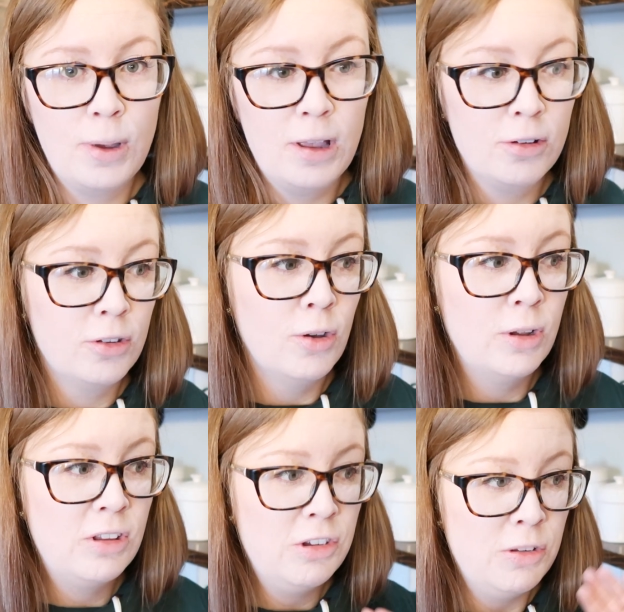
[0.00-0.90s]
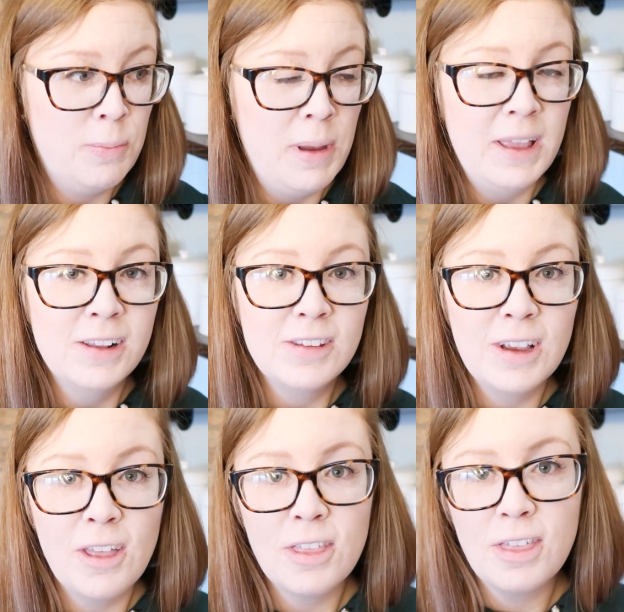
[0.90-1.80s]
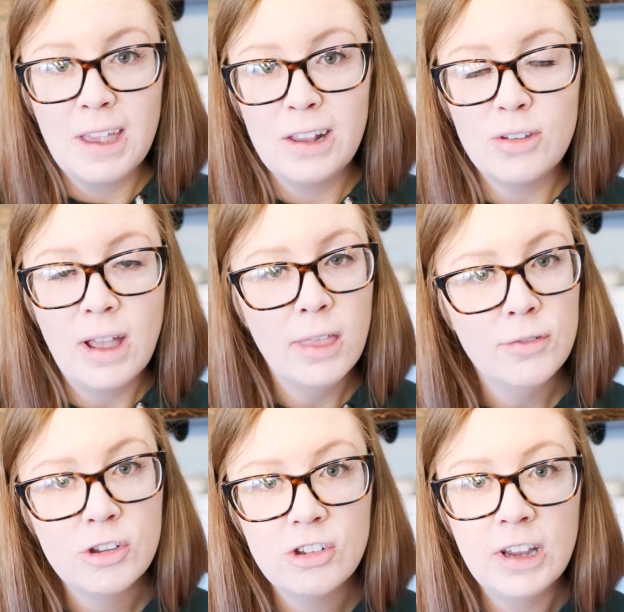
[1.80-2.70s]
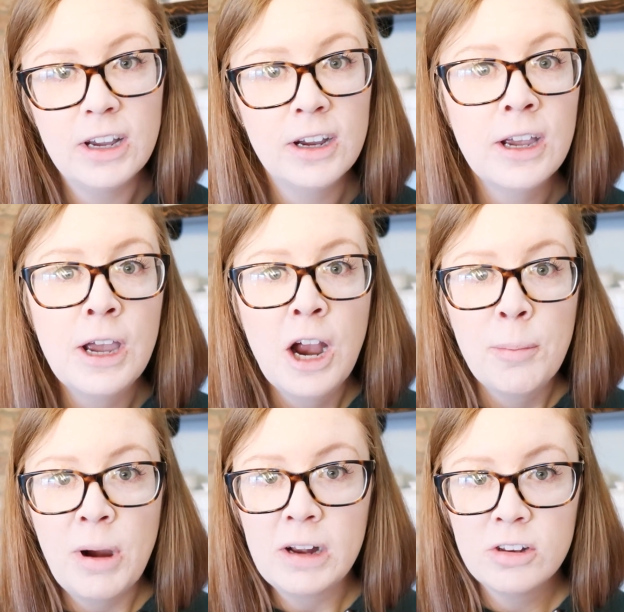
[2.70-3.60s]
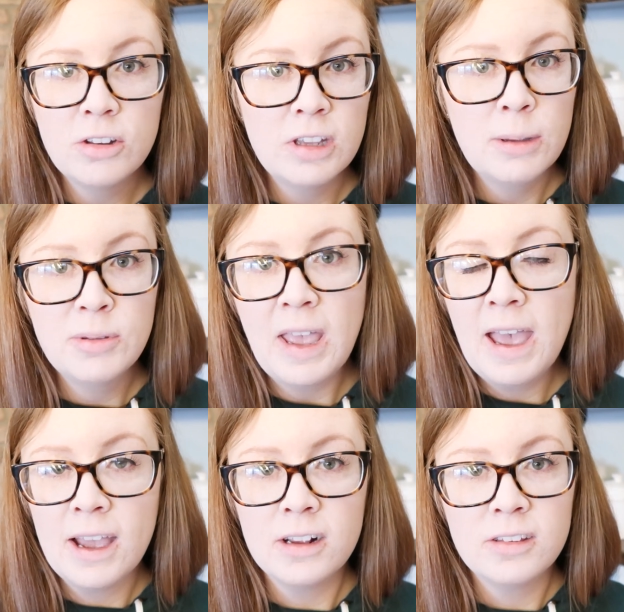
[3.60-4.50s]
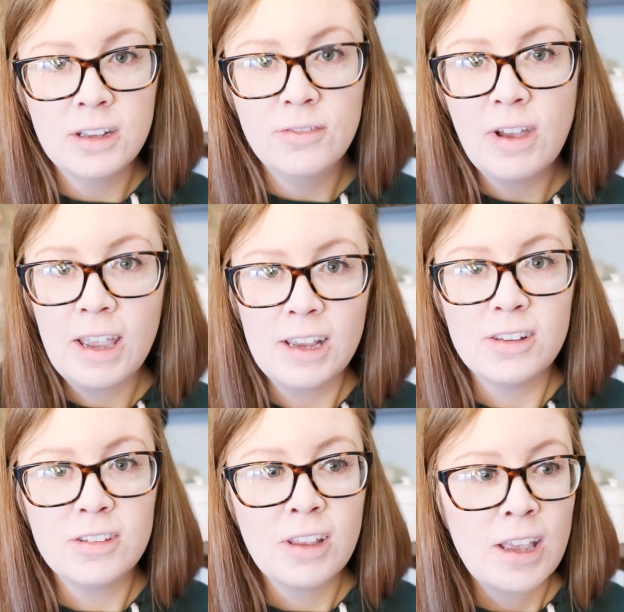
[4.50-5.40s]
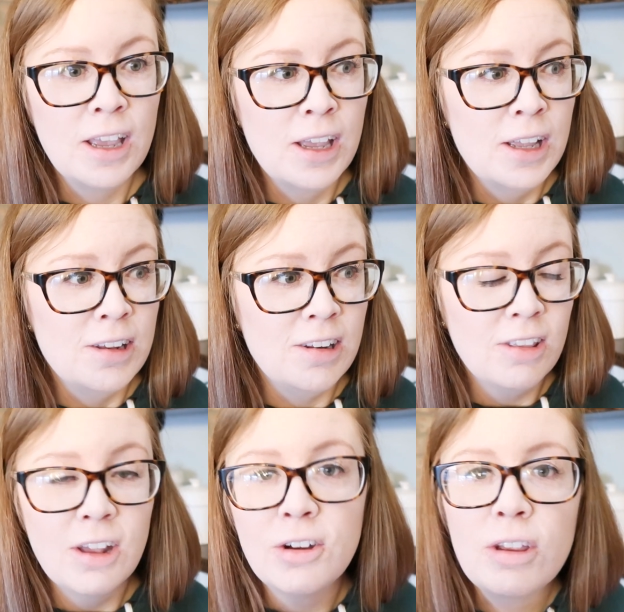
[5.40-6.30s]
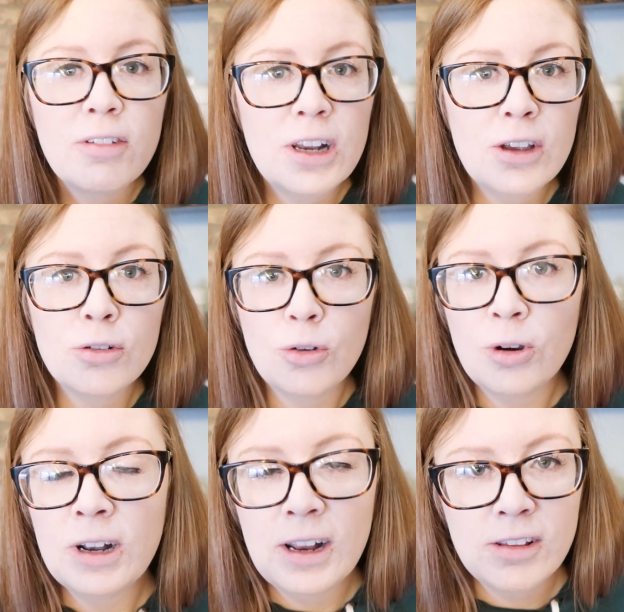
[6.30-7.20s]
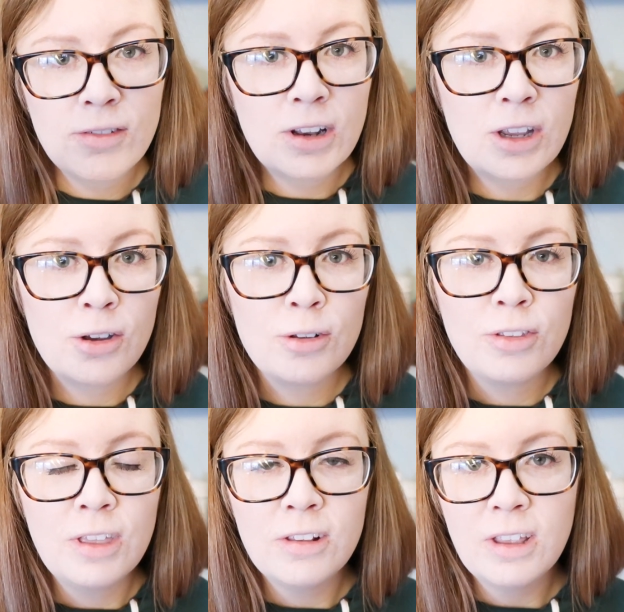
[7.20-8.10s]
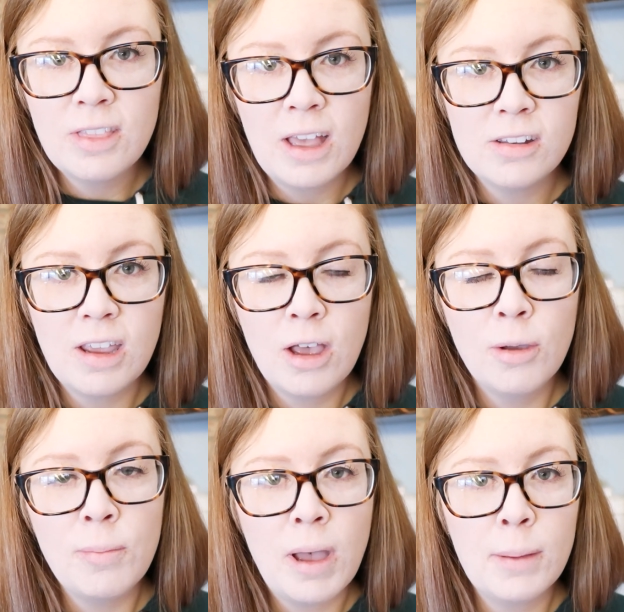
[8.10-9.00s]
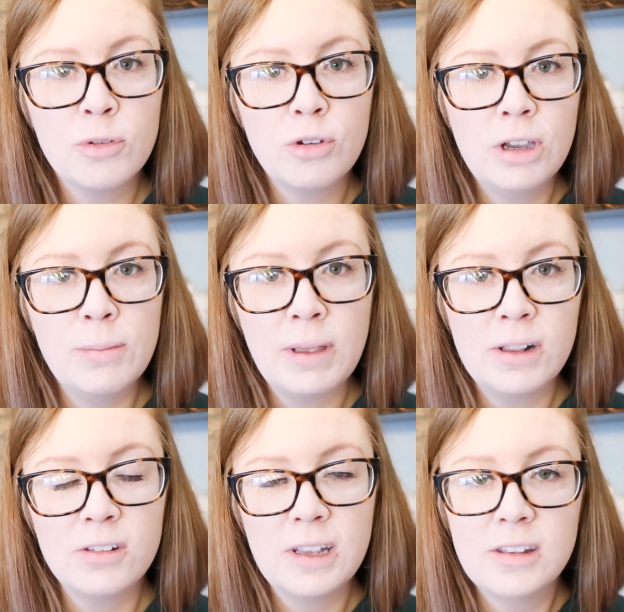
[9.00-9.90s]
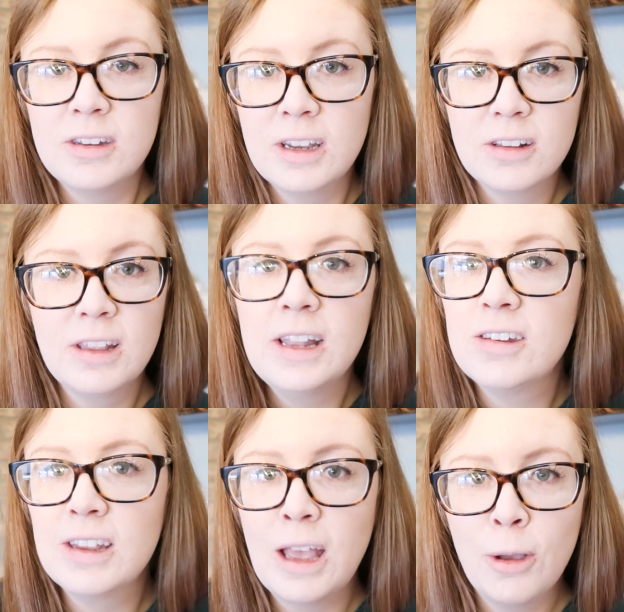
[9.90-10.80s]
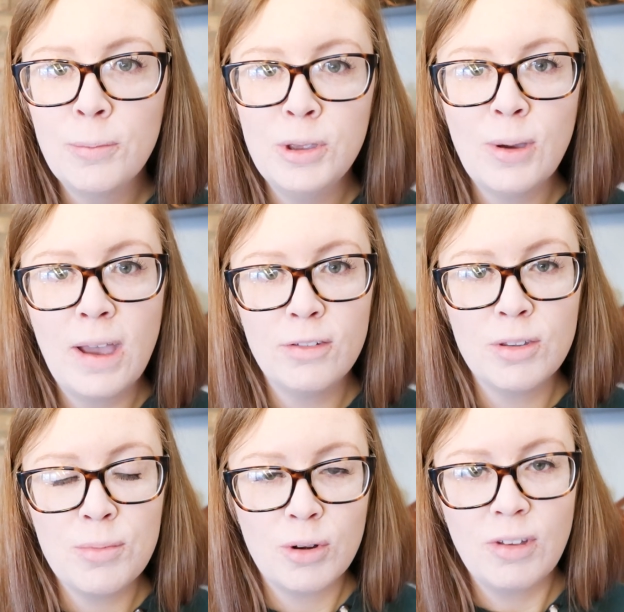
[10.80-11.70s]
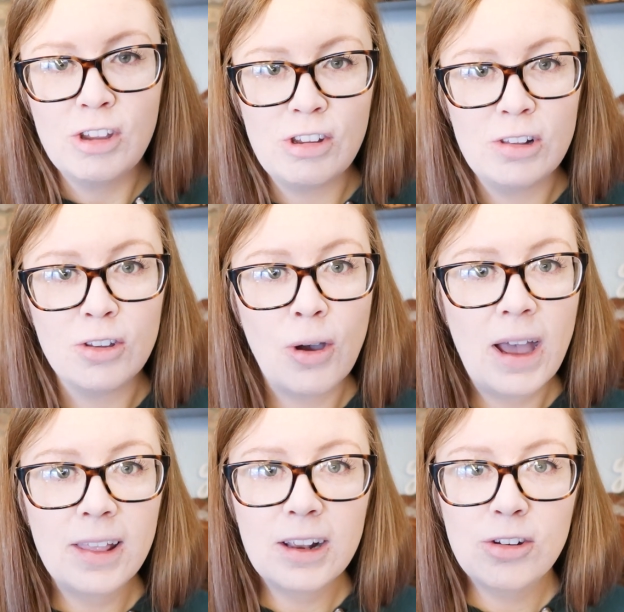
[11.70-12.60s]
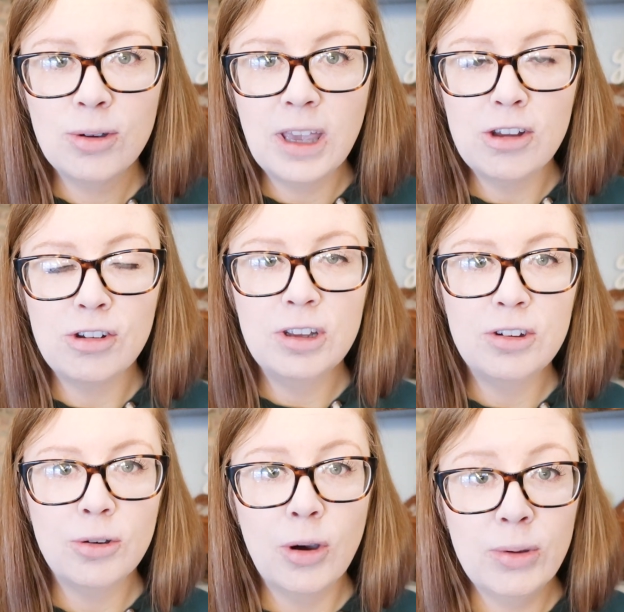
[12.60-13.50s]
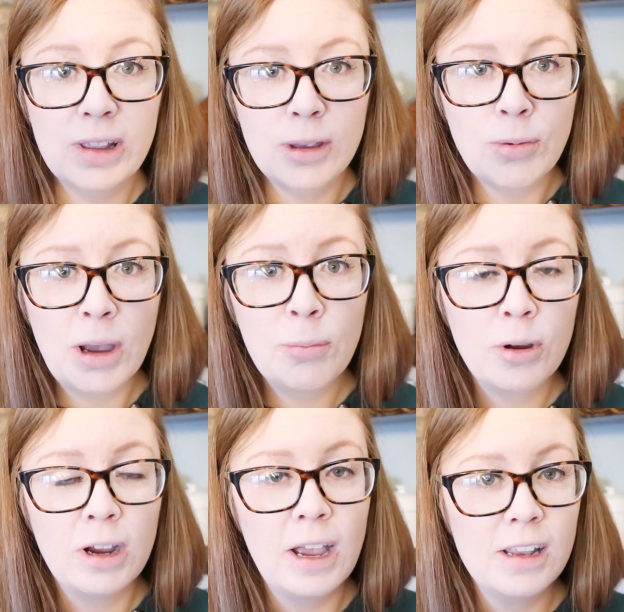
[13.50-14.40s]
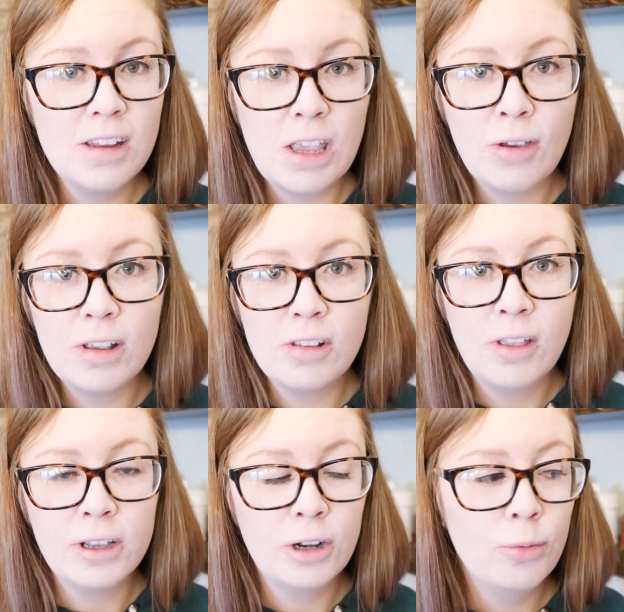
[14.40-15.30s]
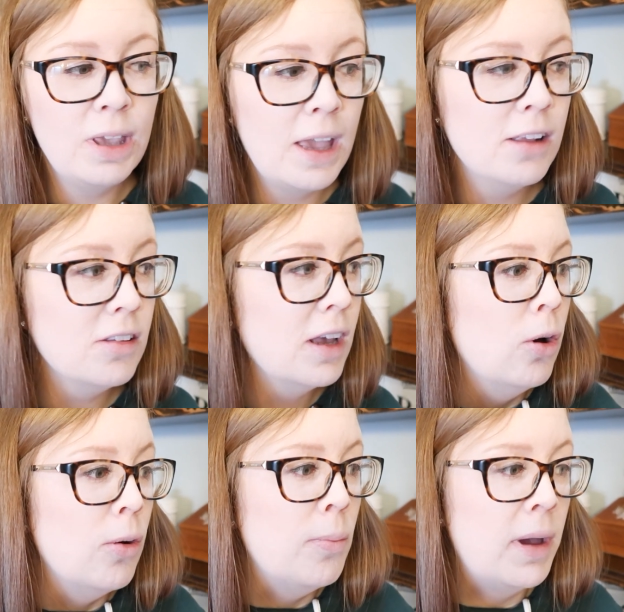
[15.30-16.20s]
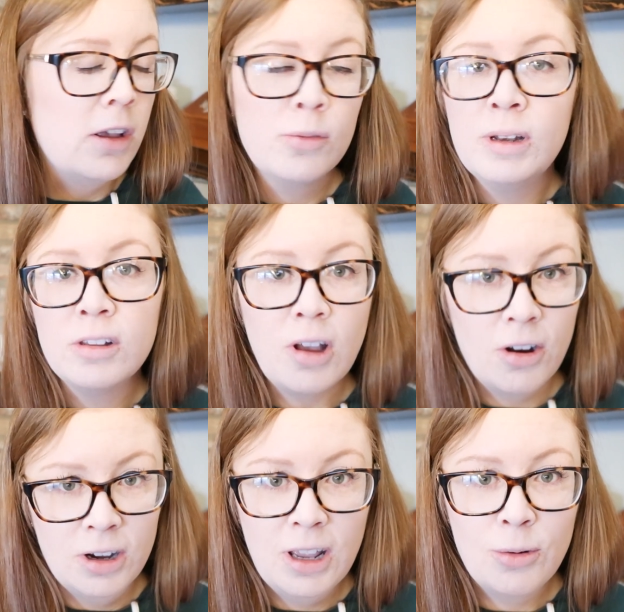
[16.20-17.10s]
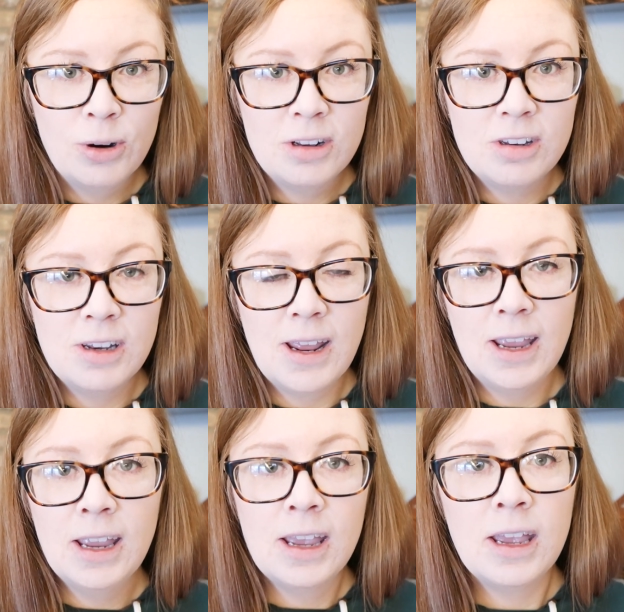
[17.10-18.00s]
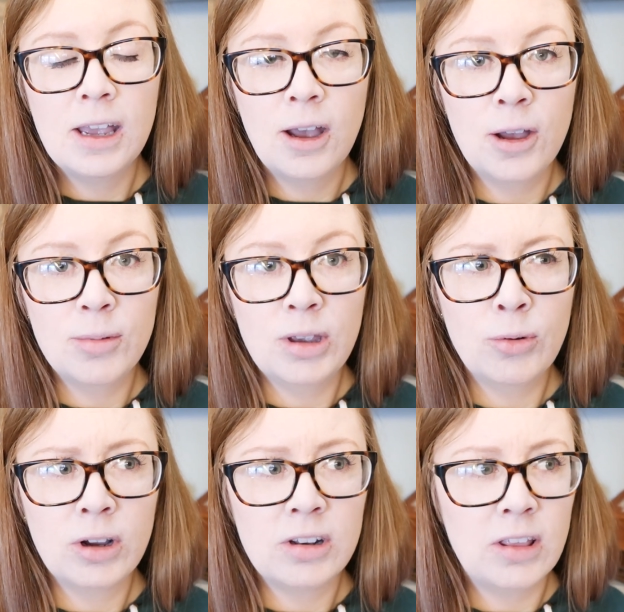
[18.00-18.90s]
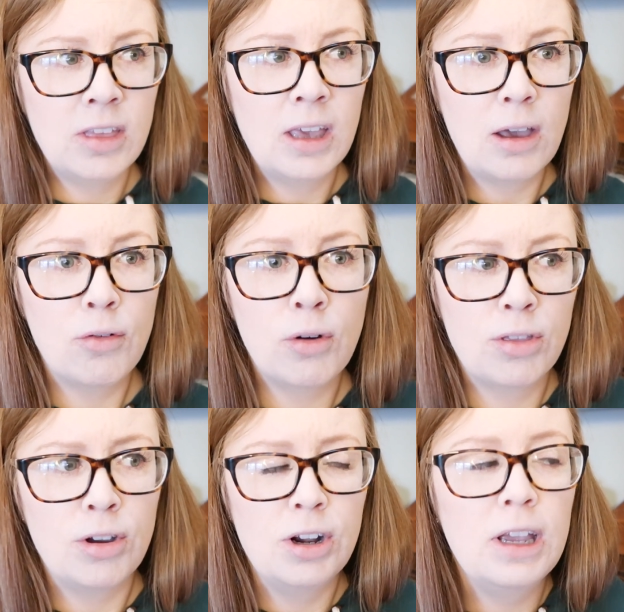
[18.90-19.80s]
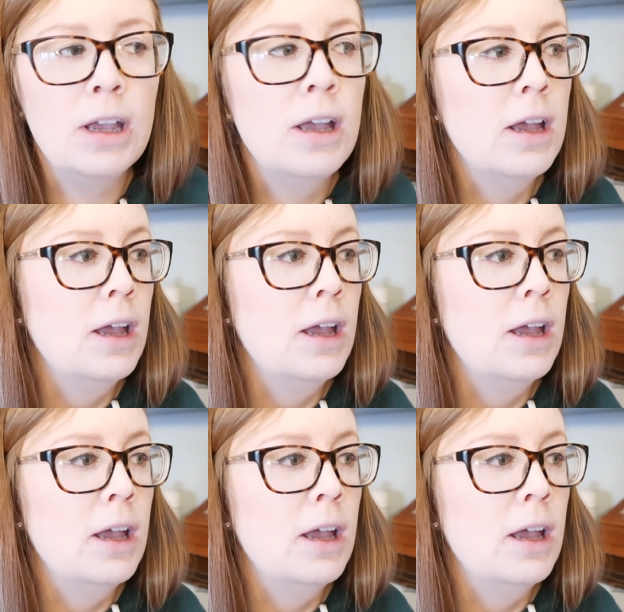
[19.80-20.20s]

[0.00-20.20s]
well. So it's just balancing all the things. So I love to share practical tips, hacks, advice, decluttering videos, organizing videos, things like that to help moms create balance that sticks and to help you have some motivation. So I like to occasionally do a weekly prep where I take you guys along on our weekends. My husband is already at work today. Um, he worked, I think, at four thirty